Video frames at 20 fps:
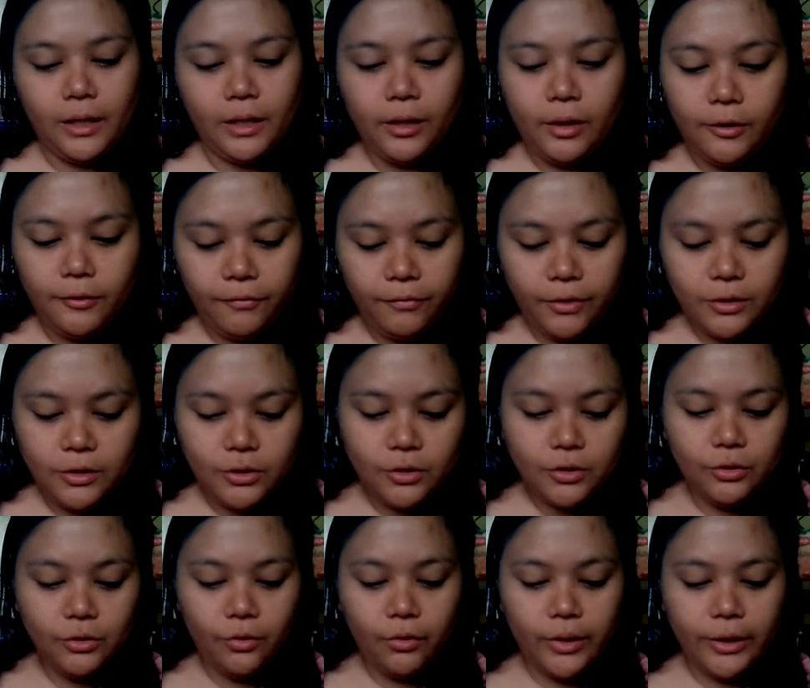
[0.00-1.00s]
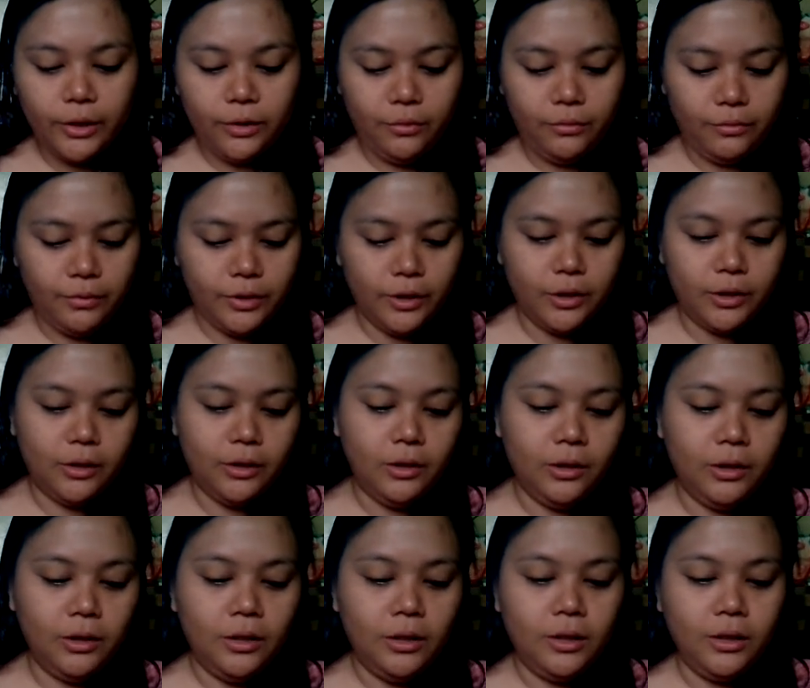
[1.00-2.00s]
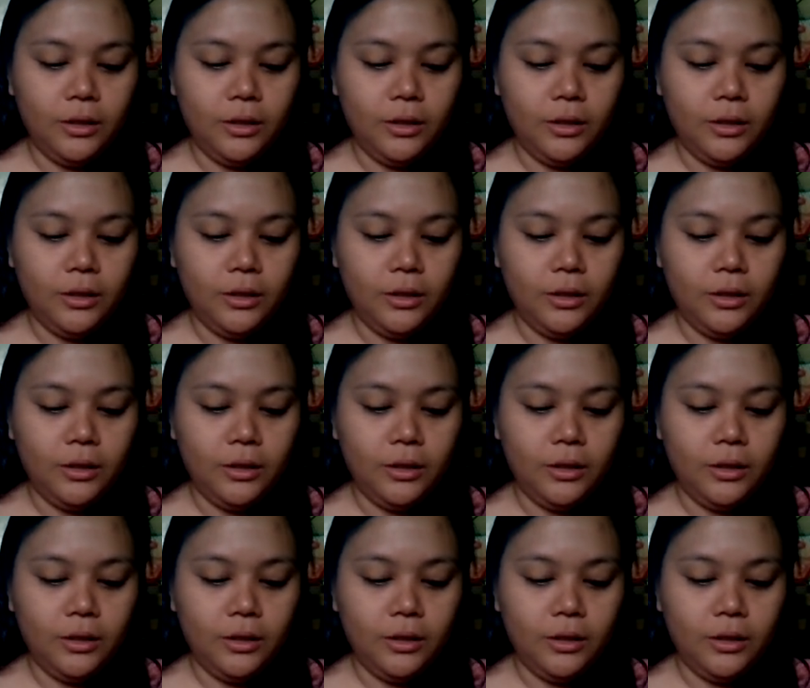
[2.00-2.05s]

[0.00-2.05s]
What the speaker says: and it fits you quite well.